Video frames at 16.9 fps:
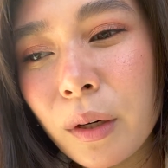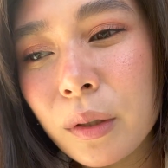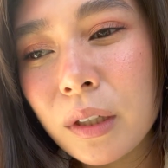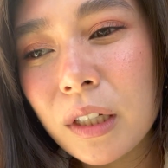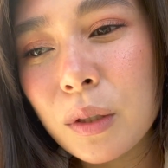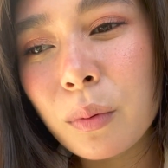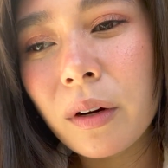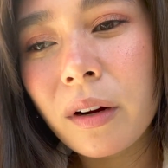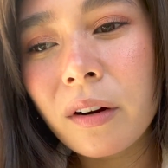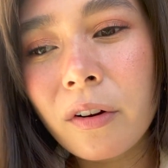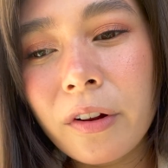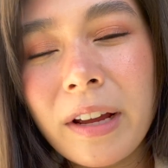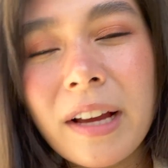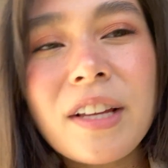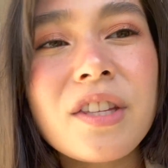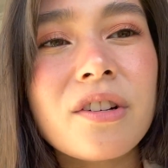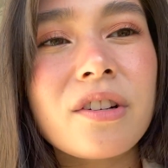Because we were gonna go
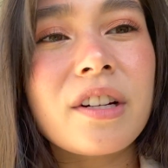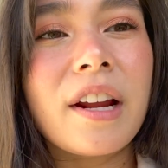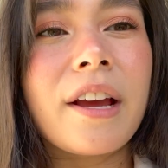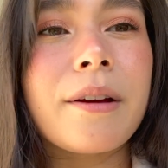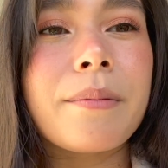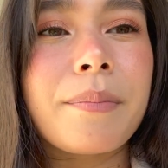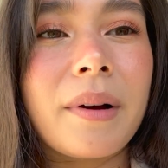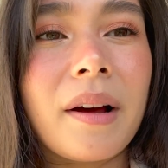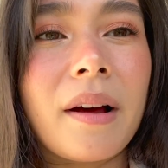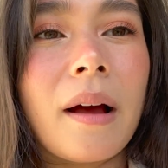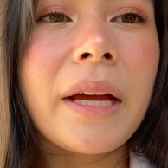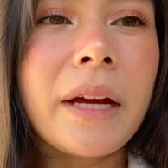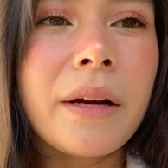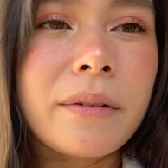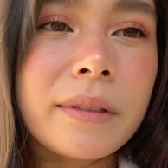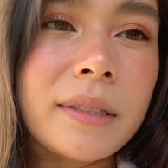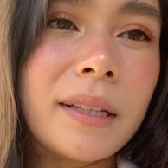yesterday, but
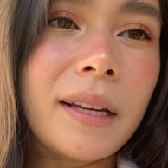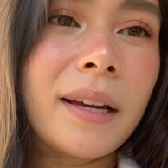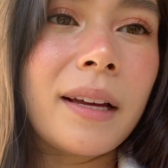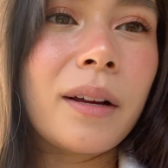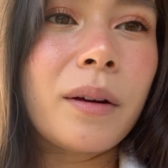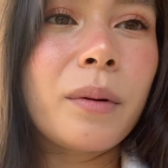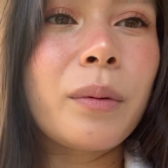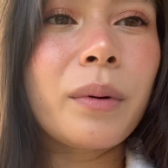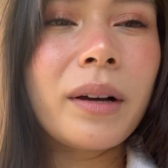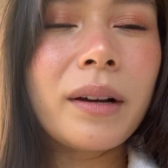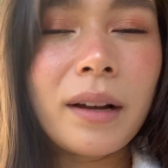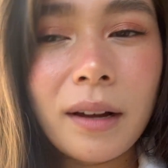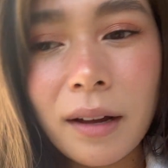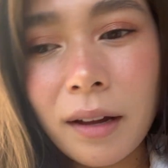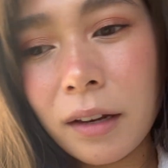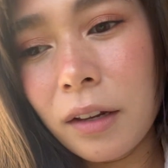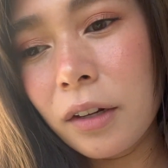it was like we went
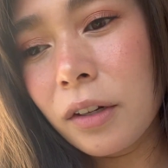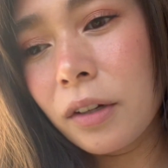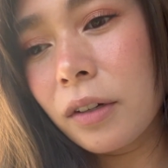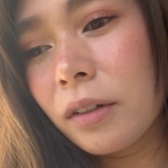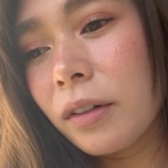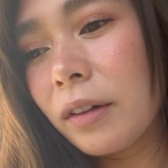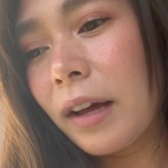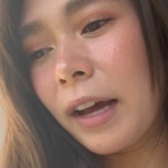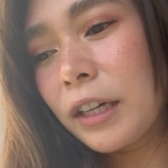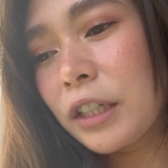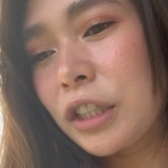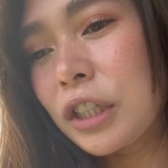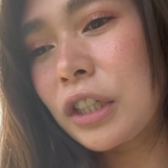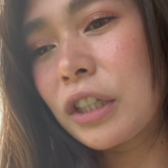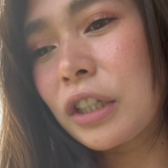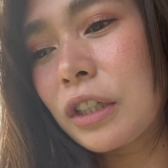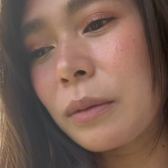a little
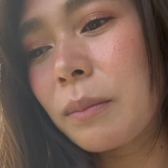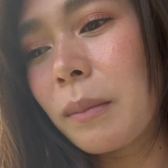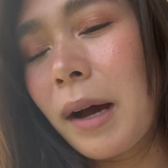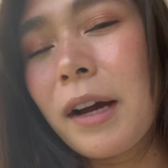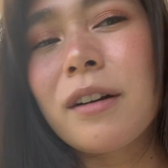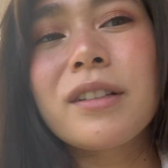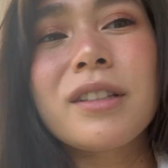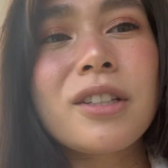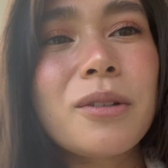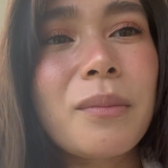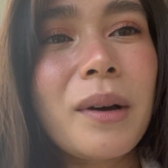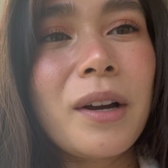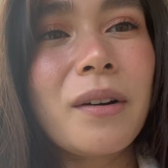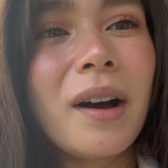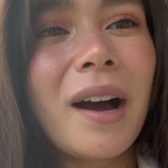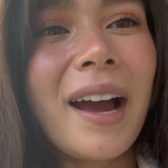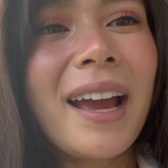extra mile,
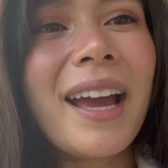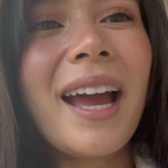2-mile hike